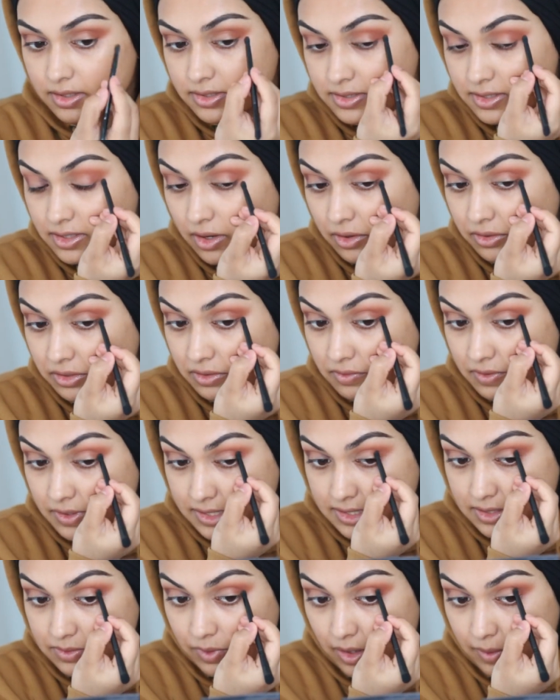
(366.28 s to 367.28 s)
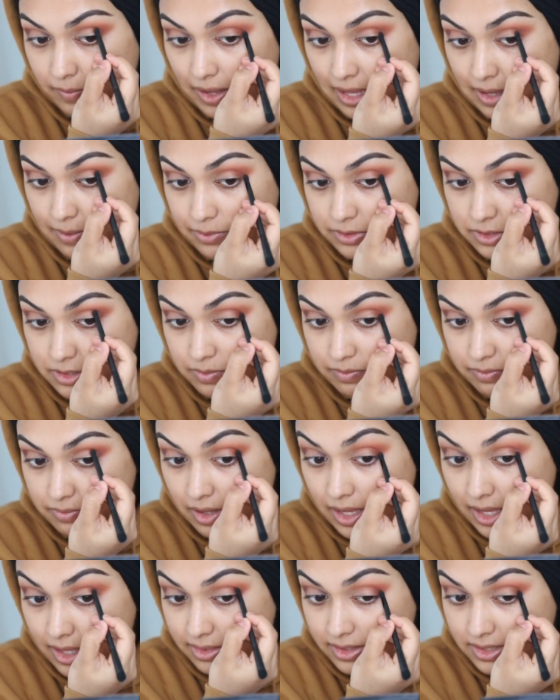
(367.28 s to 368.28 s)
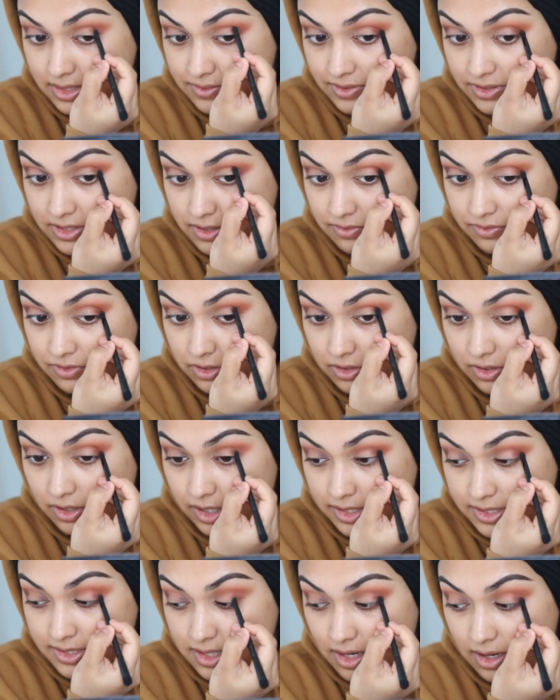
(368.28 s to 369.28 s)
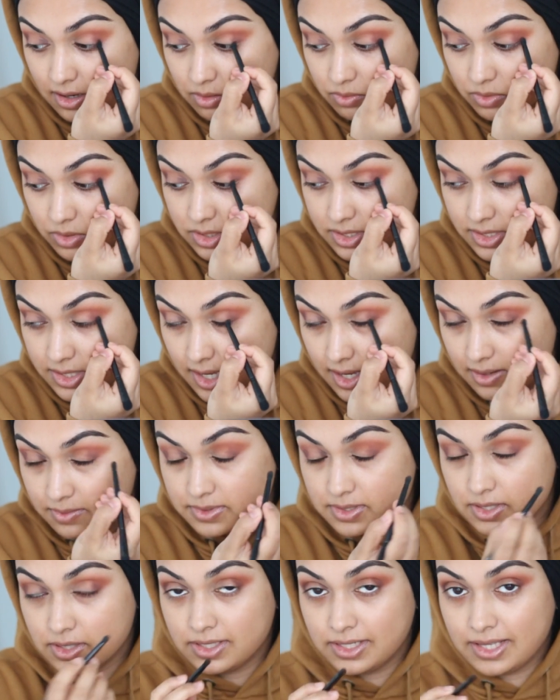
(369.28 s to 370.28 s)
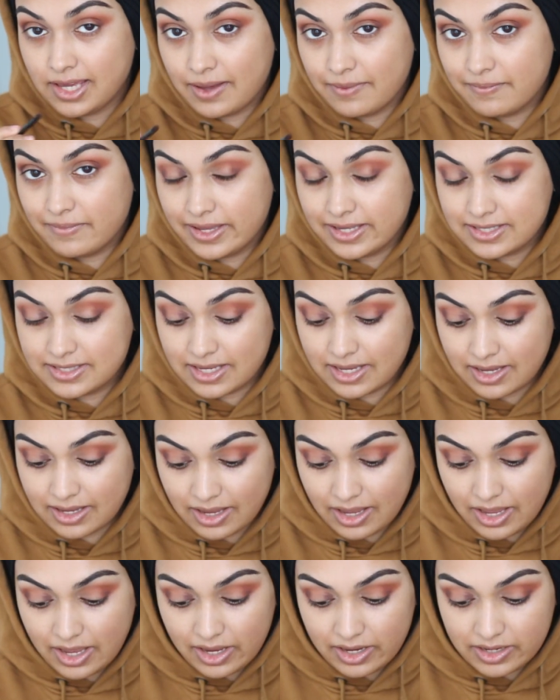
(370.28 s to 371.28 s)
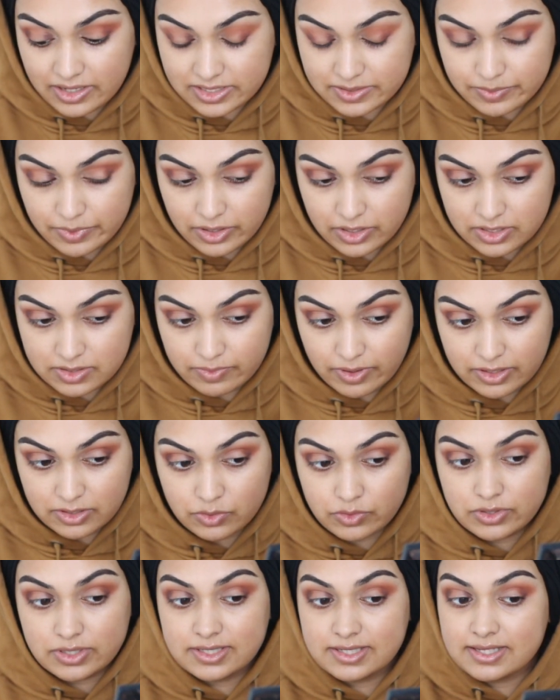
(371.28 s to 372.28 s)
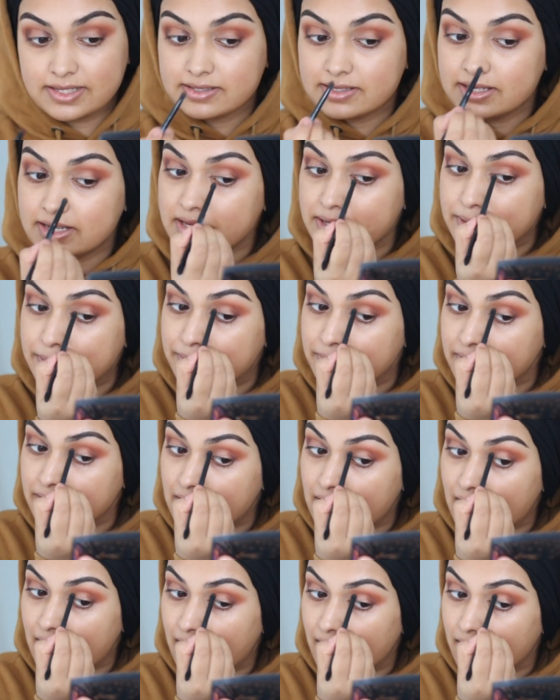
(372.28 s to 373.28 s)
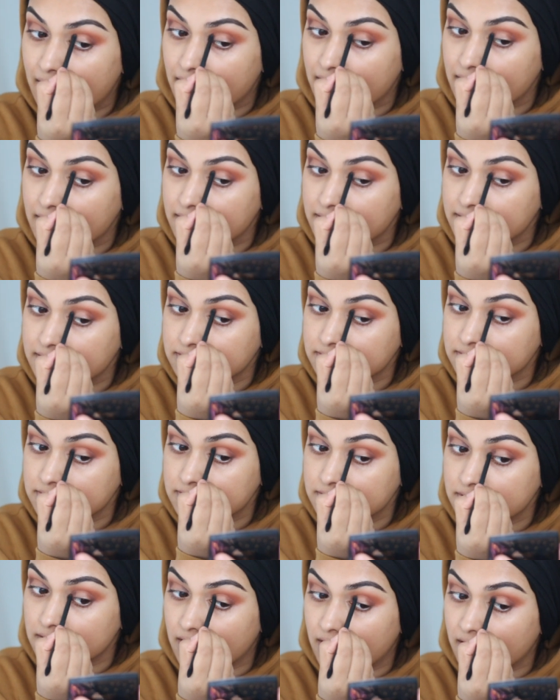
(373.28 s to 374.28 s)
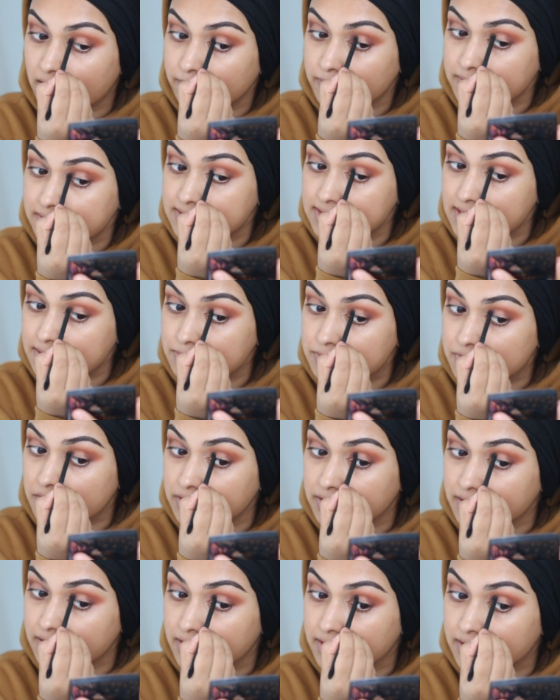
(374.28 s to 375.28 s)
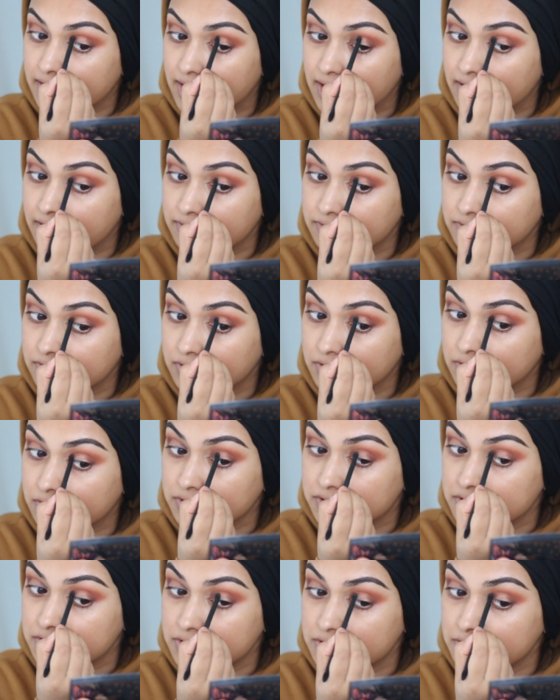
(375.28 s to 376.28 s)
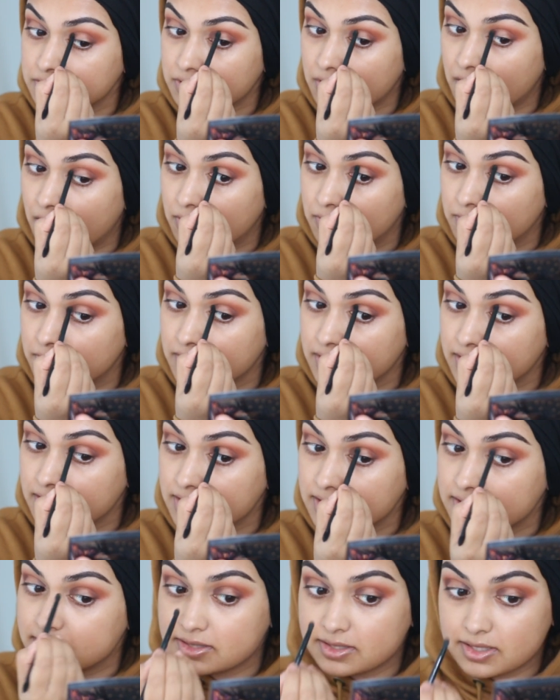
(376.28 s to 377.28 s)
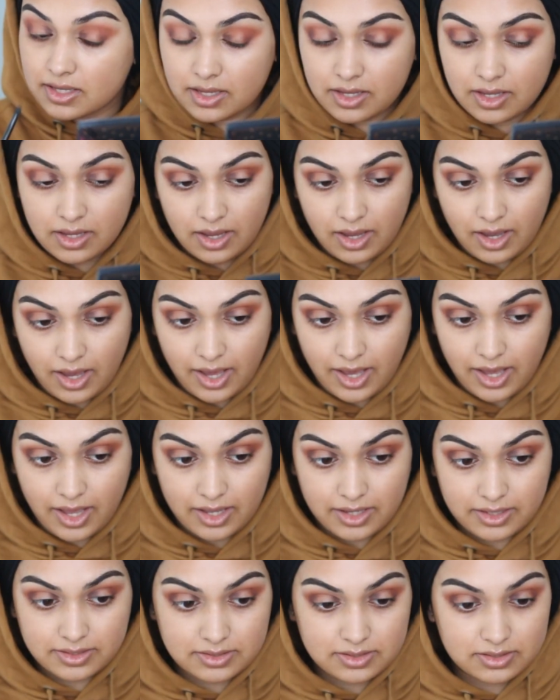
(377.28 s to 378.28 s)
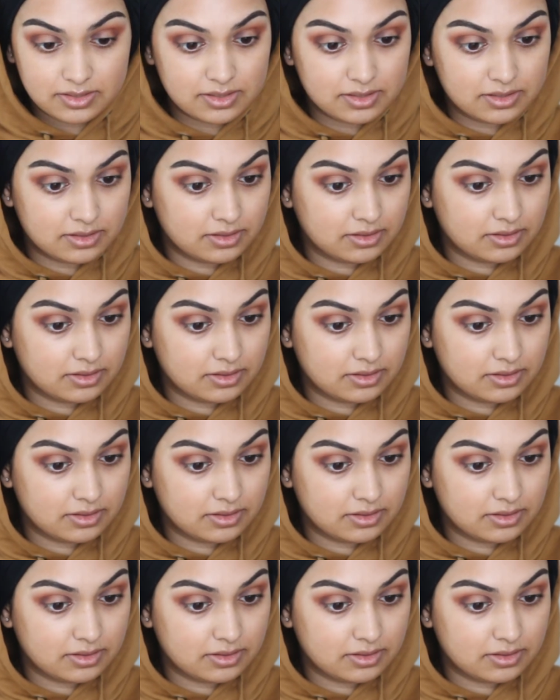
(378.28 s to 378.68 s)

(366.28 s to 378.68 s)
So the only reason why I'm able to make this video for you guys now, which is absolutely amazing, is because my daughter's asleep, and I've been sleep training her now for 2 whole weeks, and